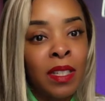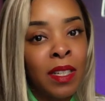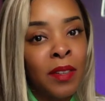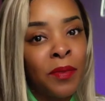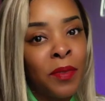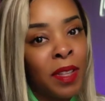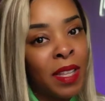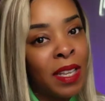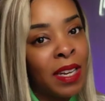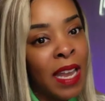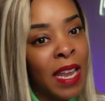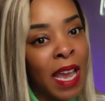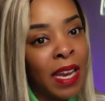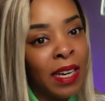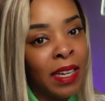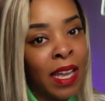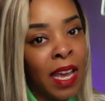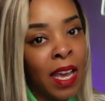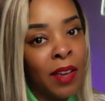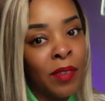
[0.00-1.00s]
for the
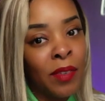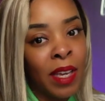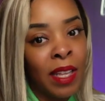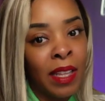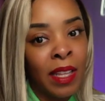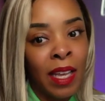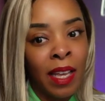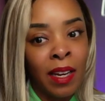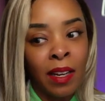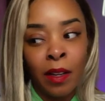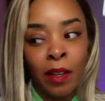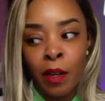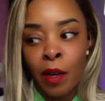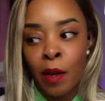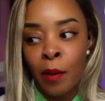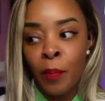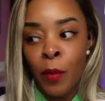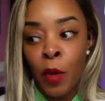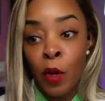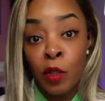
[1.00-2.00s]
nightlife and that
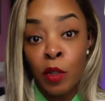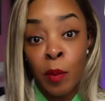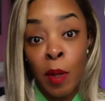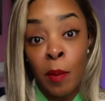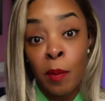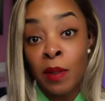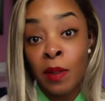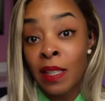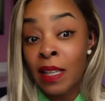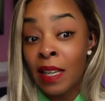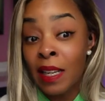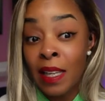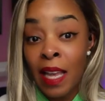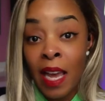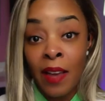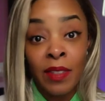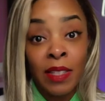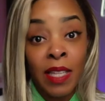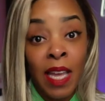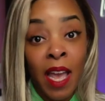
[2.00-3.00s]
um, those people in their
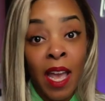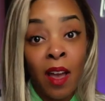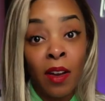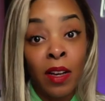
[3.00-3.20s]
lifestyle.